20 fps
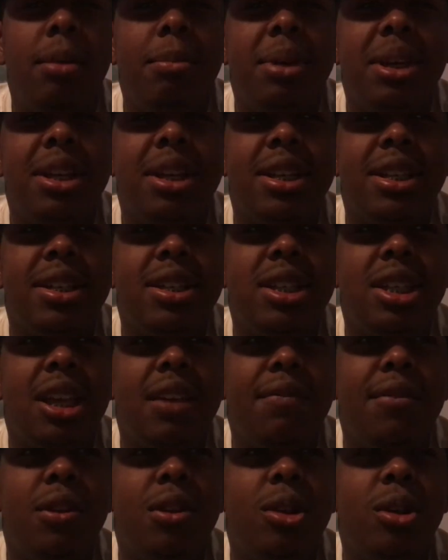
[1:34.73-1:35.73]
because
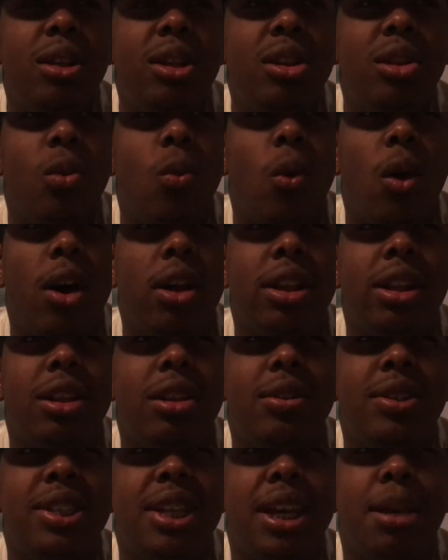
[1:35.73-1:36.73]
if you look at the wall, it
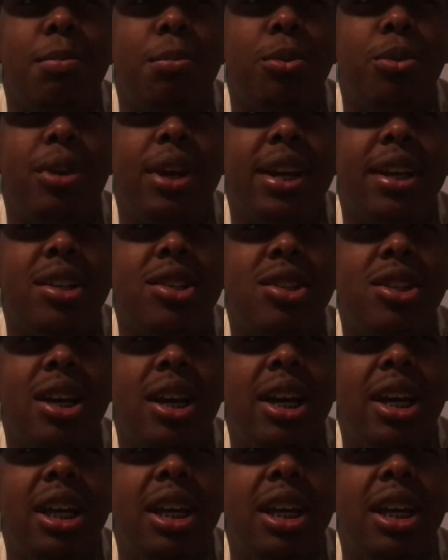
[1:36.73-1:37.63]
looks like bricks.